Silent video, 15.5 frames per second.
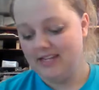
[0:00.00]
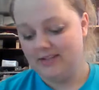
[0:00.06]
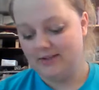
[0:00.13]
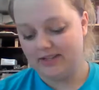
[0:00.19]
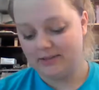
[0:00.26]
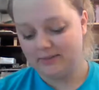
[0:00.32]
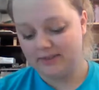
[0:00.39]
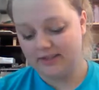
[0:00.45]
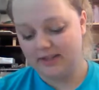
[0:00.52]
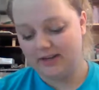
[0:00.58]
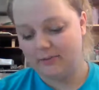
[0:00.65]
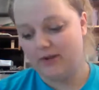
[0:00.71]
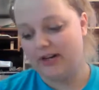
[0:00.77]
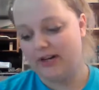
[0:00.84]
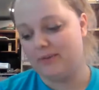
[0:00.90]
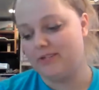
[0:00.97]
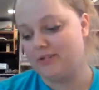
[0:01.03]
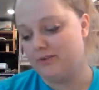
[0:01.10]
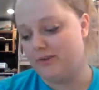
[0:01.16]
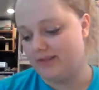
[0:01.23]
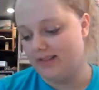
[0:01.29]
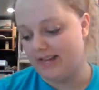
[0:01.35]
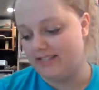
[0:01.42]
So this was what I was
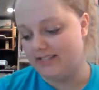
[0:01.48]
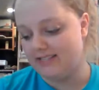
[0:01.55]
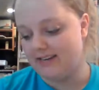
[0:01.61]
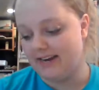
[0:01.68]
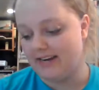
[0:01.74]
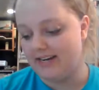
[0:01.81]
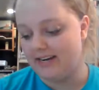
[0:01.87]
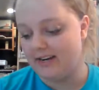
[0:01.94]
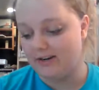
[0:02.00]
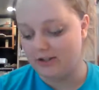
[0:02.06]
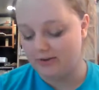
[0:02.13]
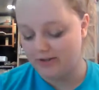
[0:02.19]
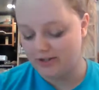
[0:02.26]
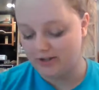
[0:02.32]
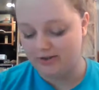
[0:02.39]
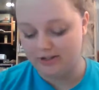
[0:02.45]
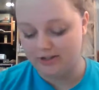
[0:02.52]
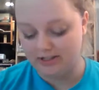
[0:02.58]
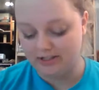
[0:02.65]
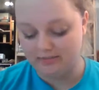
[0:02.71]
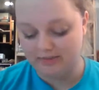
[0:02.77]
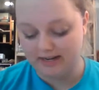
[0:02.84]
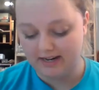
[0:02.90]
doing last night, and I'll show it to you in
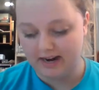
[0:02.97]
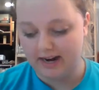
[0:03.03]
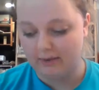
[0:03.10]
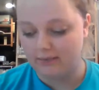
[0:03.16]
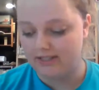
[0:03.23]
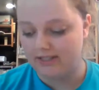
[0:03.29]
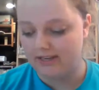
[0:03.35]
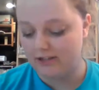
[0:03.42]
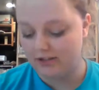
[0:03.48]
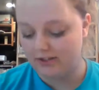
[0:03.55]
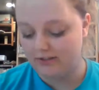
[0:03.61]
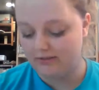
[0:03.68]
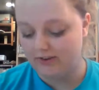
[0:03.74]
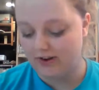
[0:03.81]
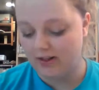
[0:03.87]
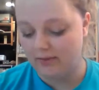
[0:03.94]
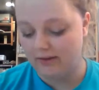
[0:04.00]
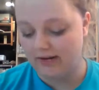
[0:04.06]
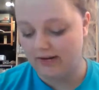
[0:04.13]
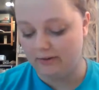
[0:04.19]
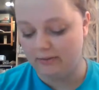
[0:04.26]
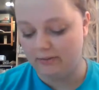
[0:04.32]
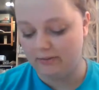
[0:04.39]
just a minute. I was actually
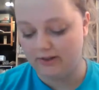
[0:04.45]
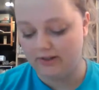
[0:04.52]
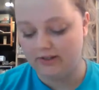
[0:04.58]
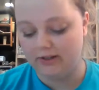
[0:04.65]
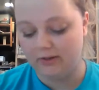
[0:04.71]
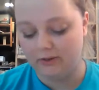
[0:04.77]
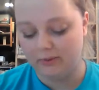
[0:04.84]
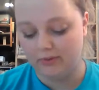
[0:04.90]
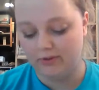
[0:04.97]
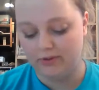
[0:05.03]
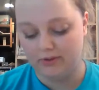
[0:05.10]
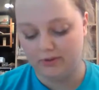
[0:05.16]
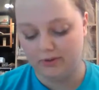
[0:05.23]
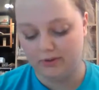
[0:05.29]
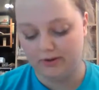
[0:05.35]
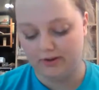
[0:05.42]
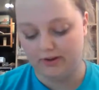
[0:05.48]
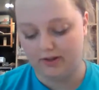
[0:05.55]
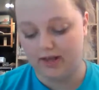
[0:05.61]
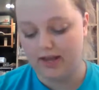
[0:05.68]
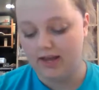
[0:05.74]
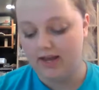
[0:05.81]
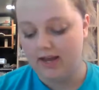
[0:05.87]
following a really cool tutorial.